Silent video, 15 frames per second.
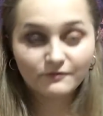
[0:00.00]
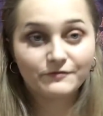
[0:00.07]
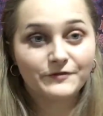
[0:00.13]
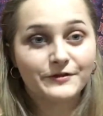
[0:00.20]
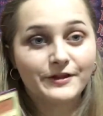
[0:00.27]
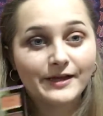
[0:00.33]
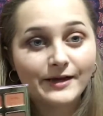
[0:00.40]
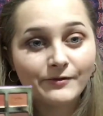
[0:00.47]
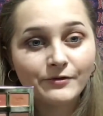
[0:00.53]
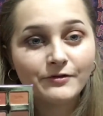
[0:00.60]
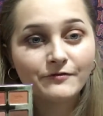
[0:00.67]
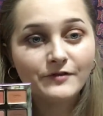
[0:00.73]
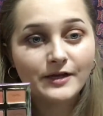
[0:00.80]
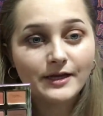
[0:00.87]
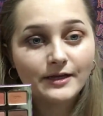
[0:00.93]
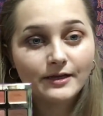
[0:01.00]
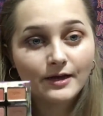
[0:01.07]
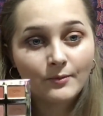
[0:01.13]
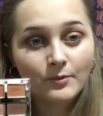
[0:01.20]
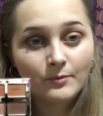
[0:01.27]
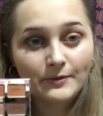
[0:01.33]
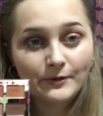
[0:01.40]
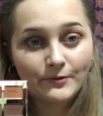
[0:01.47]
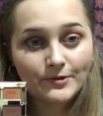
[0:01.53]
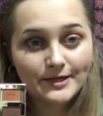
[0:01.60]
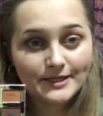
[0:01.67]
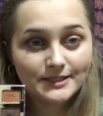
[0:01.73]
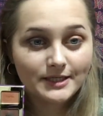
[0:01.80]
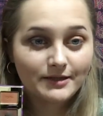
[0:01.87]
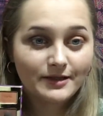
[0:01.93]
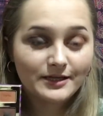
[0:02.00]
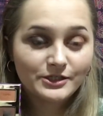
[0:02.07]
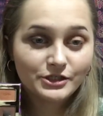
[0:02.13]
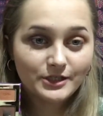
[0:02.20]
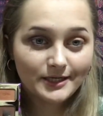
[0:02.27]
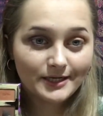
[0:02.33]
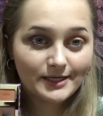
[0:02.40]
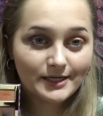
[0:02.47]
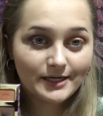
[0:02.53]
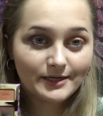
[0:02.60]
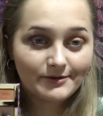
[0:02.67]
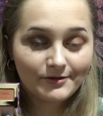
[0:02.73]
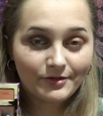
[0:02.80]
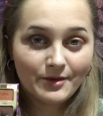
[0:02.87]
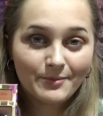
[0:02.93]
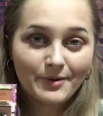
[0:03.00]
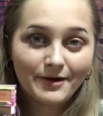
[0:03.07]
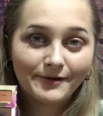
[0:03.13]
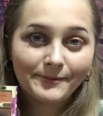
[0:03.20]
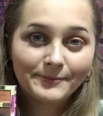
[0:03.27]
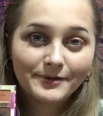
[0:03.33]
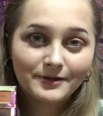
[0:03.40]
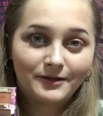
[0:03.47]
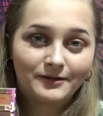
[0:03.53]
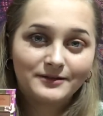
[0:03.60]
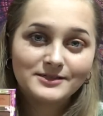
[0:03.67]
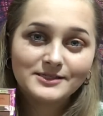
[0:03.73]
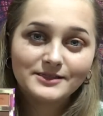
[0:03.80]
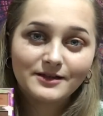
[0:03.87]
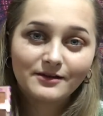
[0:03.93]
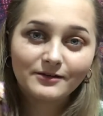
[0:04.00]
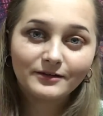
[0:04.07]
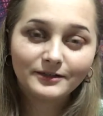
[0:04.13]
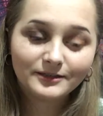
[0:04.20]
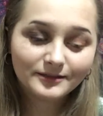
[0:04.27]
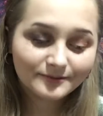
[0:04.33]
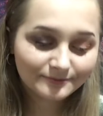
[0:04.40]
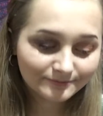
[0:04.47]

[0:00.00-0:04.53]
For the outer V, I'm going to be going into this shade here on the bottom called Snuggle.